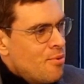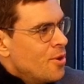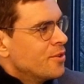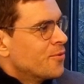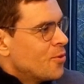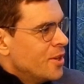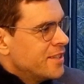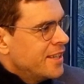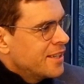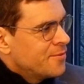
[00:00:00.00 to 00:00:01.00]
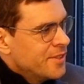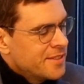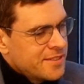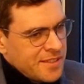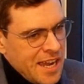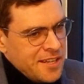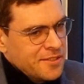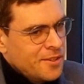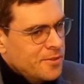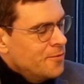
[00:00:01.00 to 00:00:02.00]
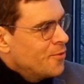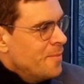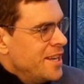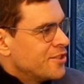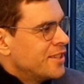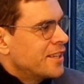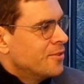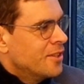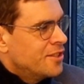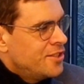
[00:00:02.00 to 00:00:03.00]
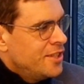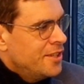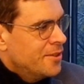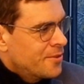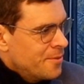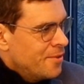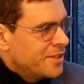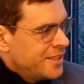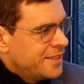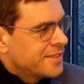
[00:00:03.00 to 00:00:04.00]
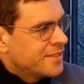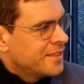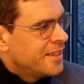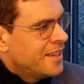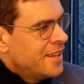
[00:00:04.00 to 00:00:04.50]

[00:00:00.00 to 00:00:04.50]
point of contact with, I don't know, information technology or robotics?